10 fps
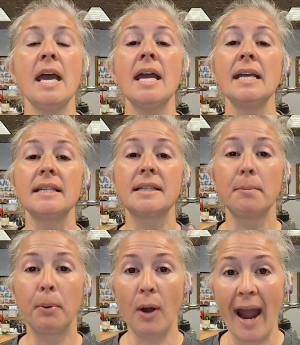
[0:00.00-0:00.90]
is to
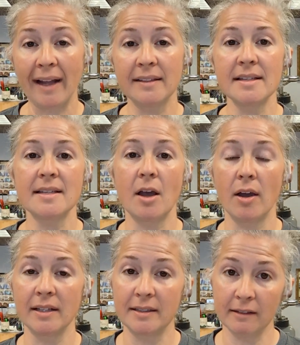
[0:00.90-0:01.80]
practice
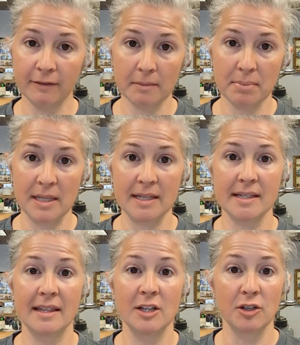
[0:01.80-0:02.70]
on a different
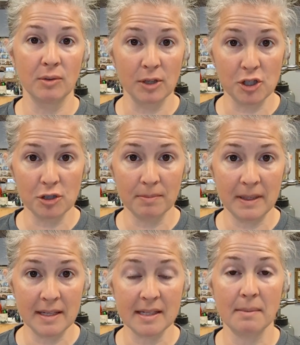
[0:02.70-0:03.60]
piece than your original
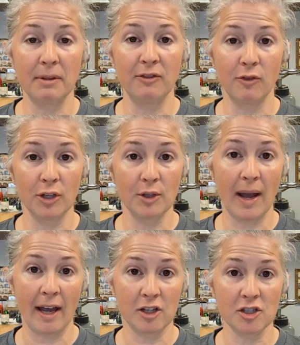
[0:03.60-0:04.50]
piece before you
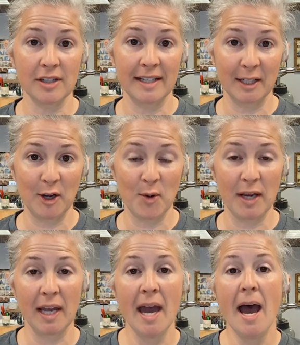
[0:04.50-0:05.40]
actually get
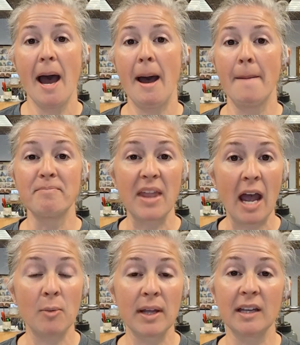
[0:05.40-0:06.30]
going.
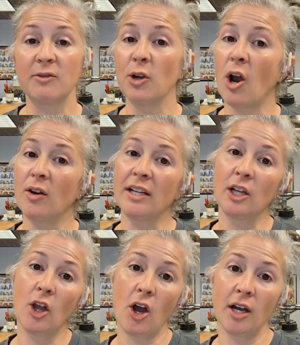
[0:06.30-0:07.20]
That way, if you're already
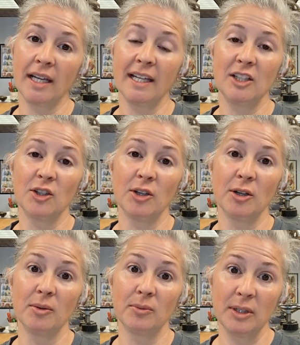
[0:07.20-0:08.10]
along in
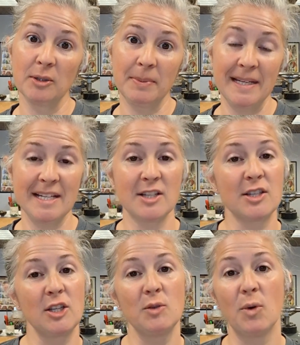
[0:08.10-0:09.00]
your real
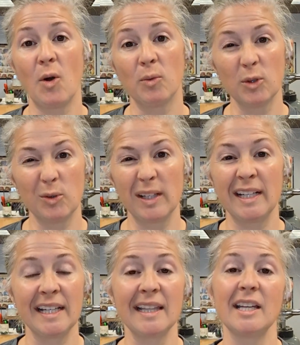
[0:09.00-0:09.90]
piece, you won't ruin
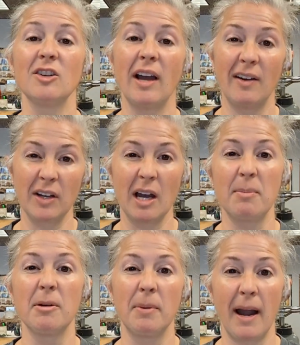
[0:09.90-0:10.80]
anything. You'll have a
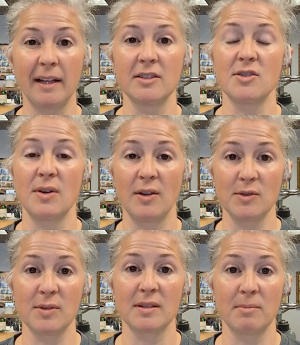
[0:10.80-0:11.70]
couple of practice
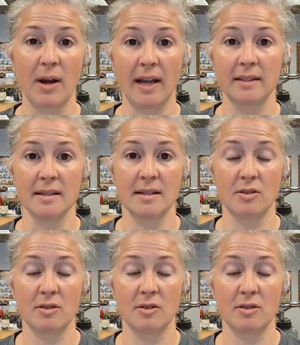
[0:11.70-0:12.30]
rounds with some practice